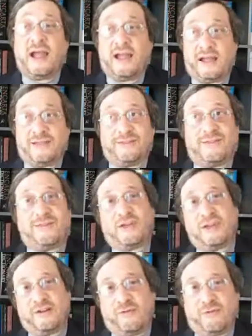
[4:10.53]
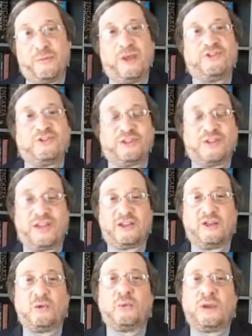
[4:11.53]
and the information
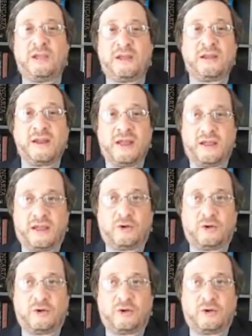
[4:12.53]
that you need